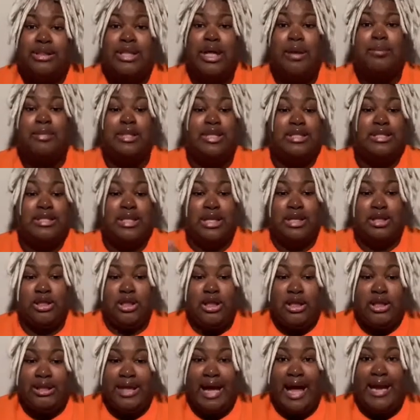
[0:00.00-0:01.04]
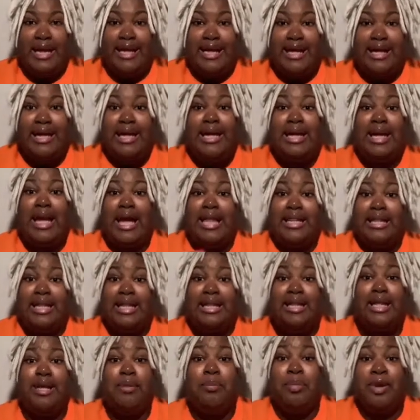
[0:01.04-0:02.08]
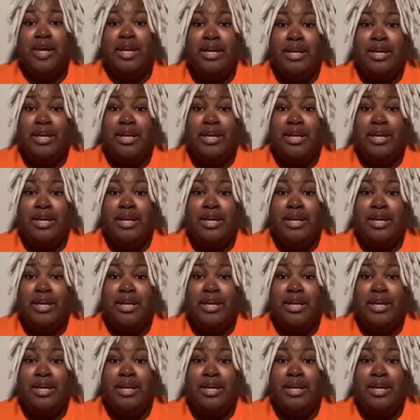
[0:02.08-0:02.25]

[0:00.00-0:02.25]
that means they looked at it and then they put